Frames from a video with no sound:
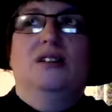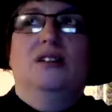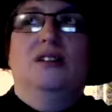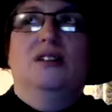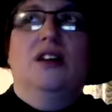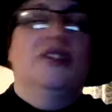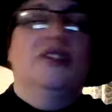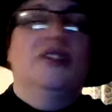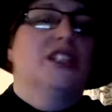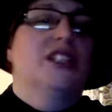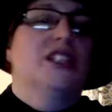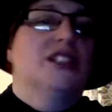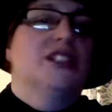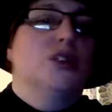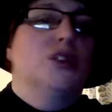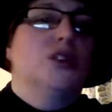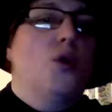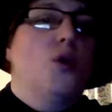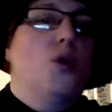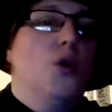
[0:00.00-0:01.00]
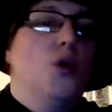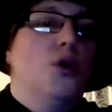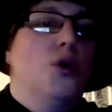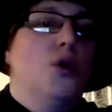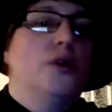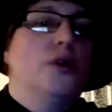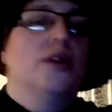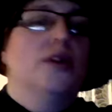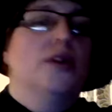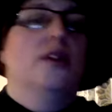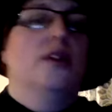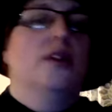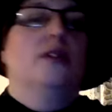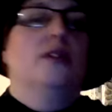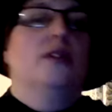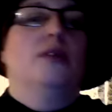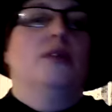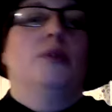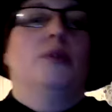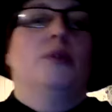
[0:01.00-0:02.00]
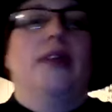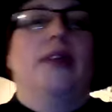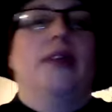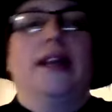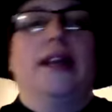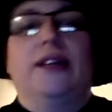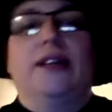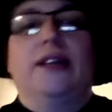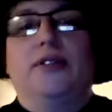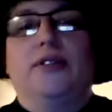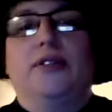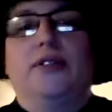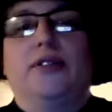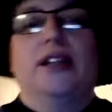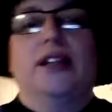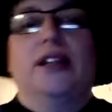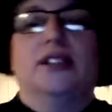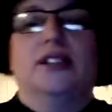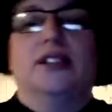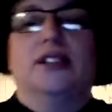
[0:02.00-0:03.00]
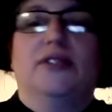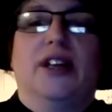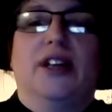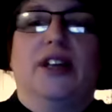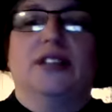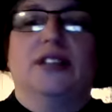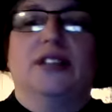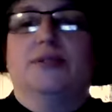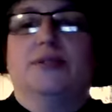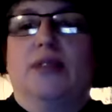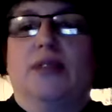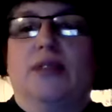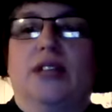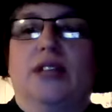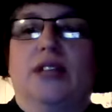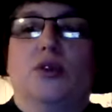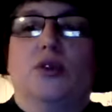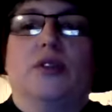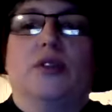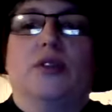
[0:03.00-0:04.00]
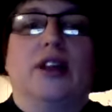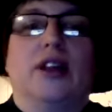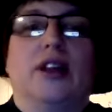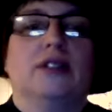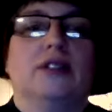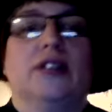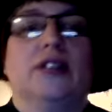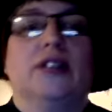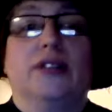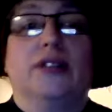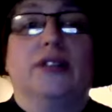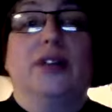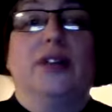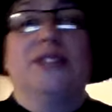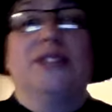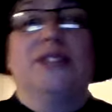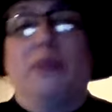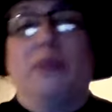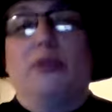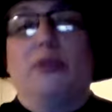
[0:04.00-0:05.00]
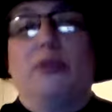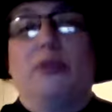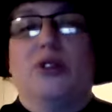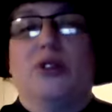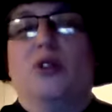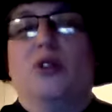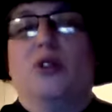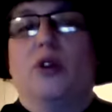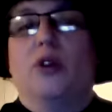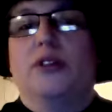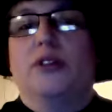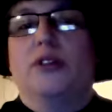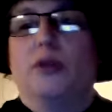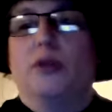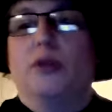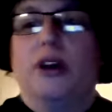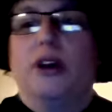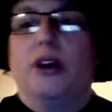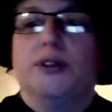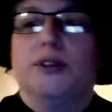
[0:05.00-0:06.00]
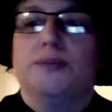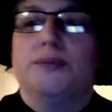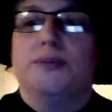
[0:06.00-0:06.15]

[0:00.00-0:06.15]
conversations or their planning for the next event, that sort of thing, until they realized maybe we should go off somewhere else.